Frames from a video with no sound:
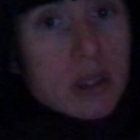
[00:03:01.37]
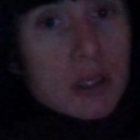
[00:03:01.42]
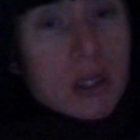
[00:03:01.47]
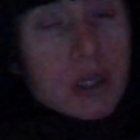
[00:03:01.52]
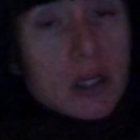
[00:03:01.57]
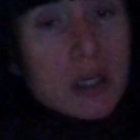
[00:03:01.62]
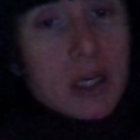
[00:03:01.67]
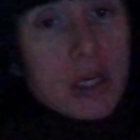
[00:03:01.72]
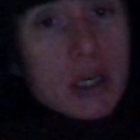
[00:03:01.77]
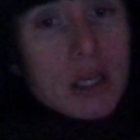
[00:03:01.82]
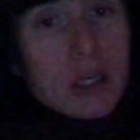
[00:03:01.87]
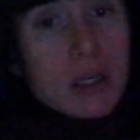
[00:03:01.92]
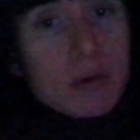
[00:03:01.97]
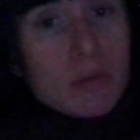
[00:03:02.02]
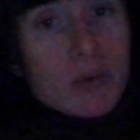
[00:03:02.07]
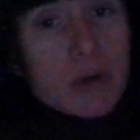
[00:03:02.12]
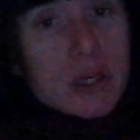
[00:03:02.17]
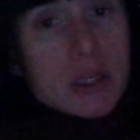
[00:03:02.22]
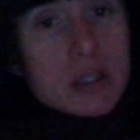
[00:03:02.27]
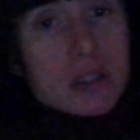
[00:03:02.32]

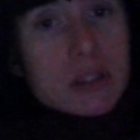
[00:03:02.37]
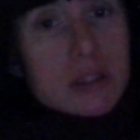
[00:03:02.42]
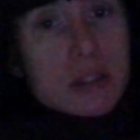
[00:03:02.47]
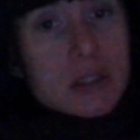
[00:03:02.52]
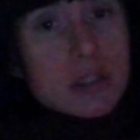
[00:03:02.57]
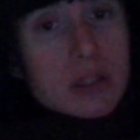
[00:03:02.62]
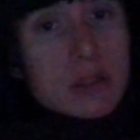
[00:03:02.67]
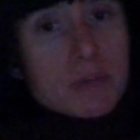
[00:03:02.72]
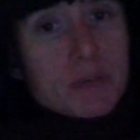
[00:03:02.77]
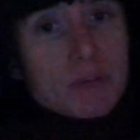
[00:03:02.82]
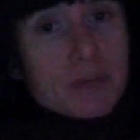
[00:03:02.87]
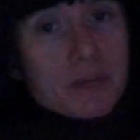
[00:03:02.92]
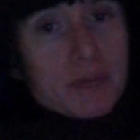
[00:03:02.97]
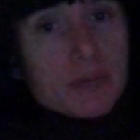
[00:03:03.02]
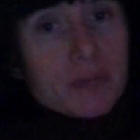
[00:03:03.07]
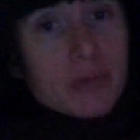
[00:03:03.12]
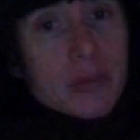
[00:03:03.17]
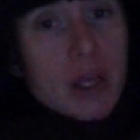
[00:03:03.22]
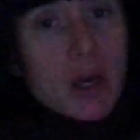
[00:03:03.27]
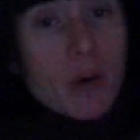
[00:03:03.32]
Anyways,
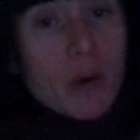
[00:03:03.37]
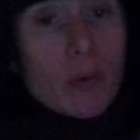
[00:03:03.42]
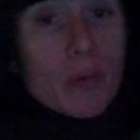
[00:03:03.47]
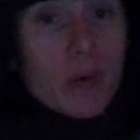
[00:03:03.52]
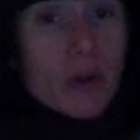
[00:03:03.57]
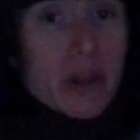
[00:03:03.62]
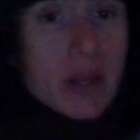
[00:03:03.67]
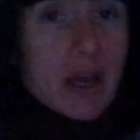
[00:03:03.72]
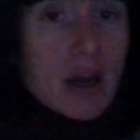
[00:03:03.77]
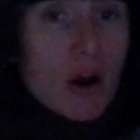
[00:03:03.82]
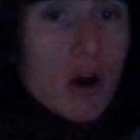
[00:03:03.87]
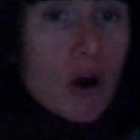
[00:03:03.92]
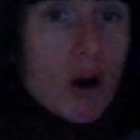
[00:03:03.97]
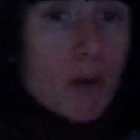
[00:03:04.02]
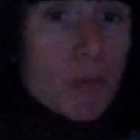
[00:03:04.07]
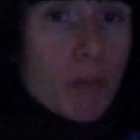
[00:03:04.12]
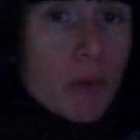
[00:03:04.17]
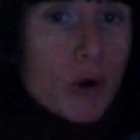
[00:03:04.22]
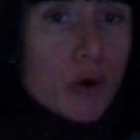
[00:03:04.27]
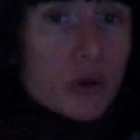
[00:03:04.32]
you know, well, they are
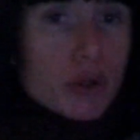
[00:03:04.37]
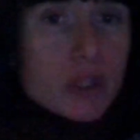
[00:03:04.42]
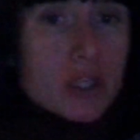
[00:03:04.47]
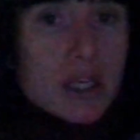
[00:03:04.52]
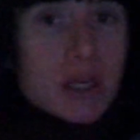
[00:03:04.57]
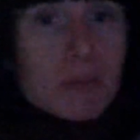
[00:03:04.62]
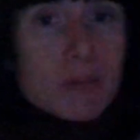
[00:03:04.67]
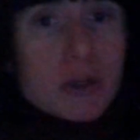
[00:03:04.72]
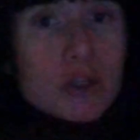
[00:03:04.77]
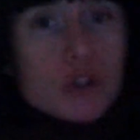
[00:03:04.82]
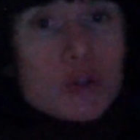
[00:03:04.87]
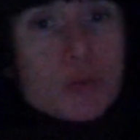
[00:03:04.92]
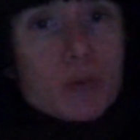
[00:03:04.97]
both damaged,